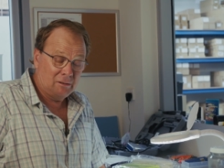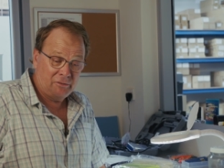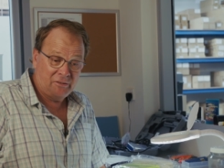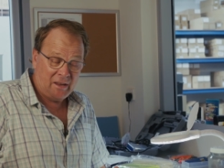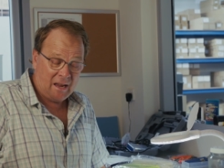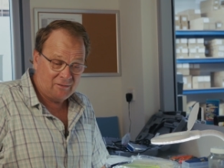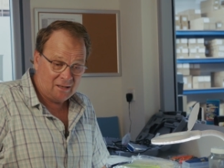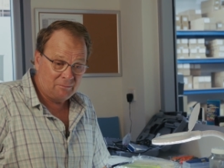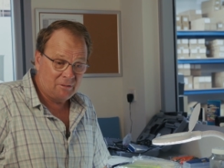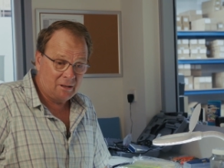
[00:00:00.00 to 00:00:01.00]
it stands
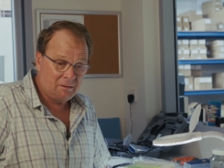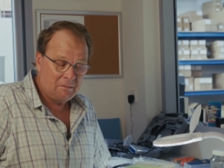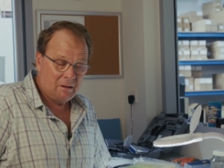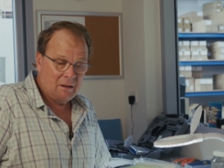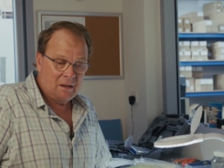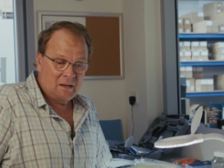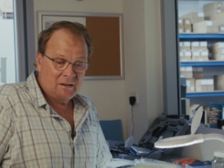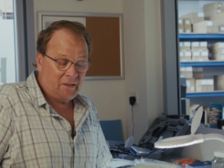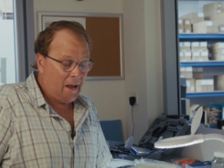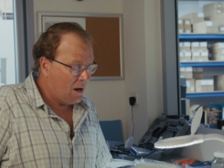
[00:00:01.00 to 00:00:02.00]
up to the
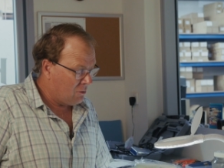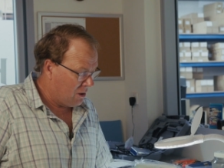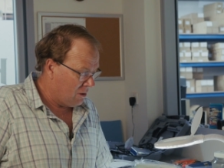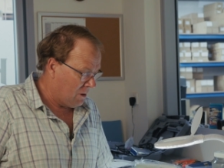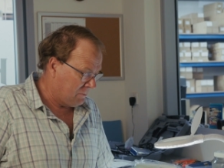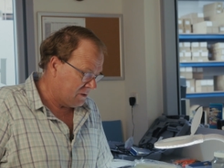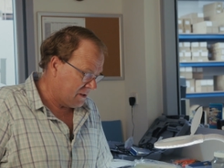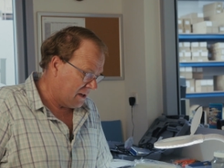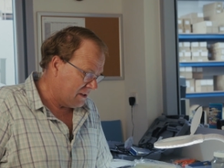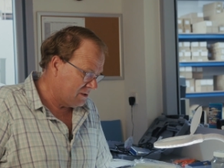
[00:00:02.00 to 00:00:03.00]
Halco
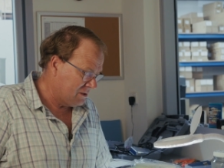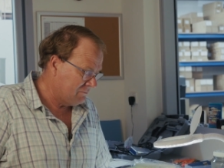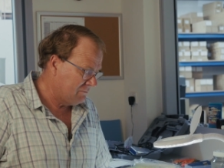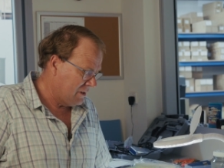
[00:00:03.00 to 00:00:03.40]
reputation,